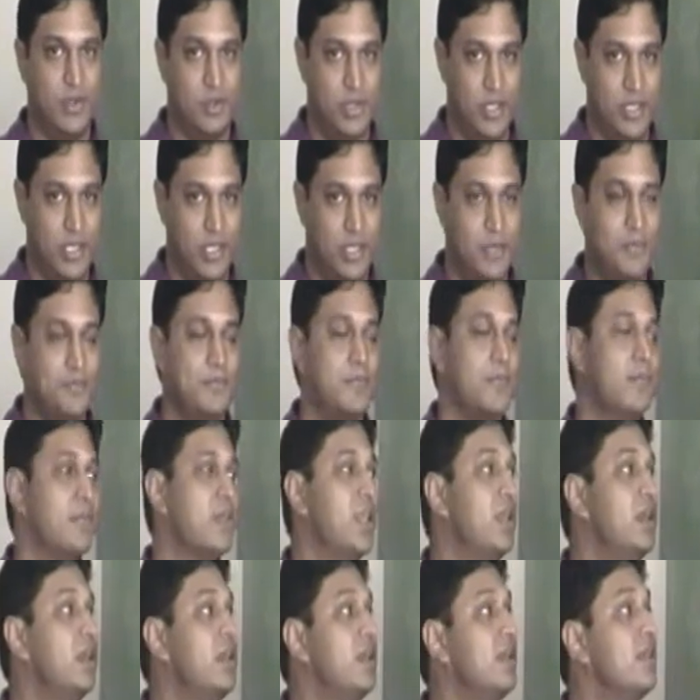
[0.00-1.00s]
Okay?
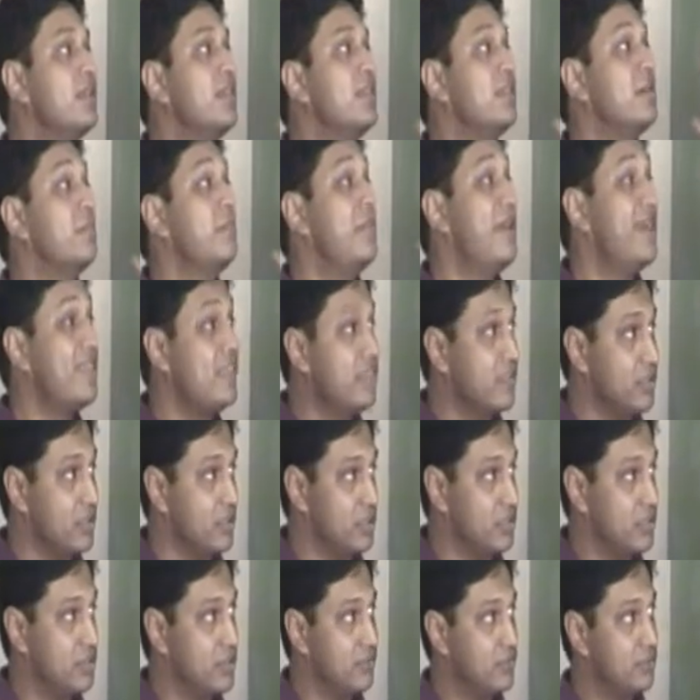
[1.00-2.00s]
The
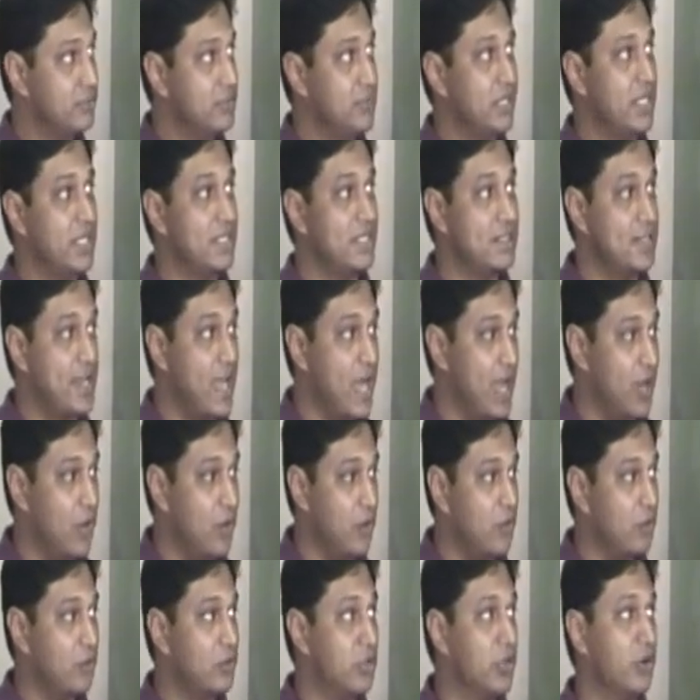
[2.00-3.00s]
method is
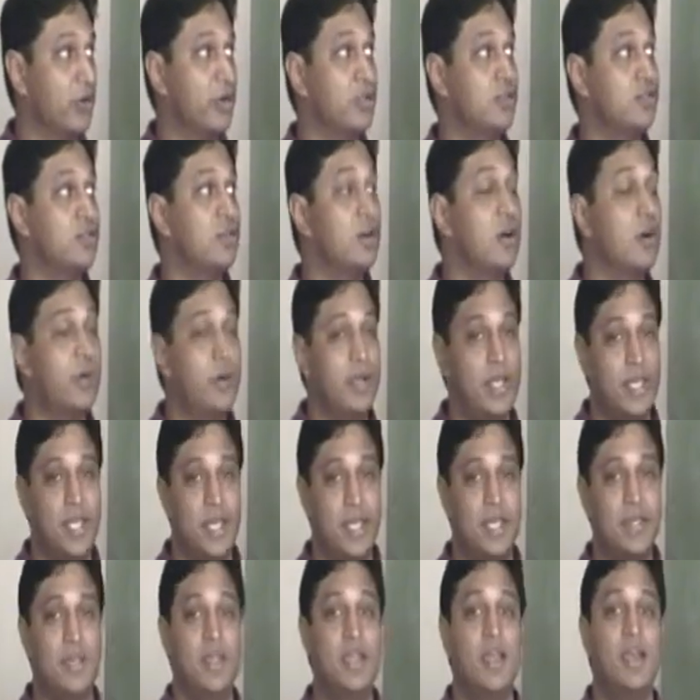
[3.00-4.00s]
now going to go
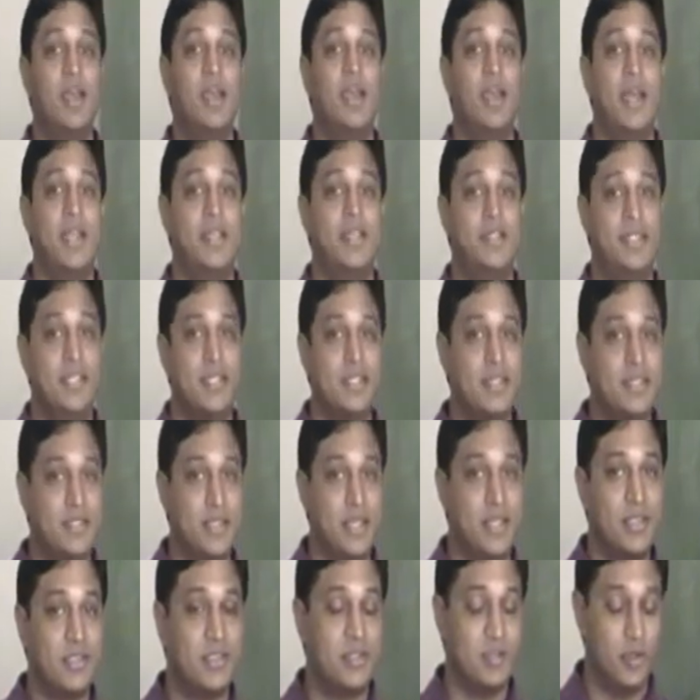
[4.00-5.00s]
ahead and test
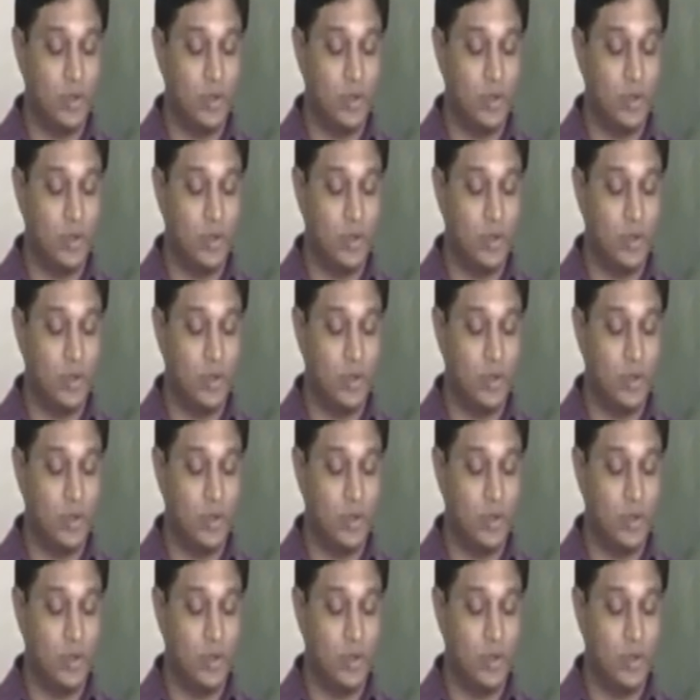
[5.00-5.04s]
that.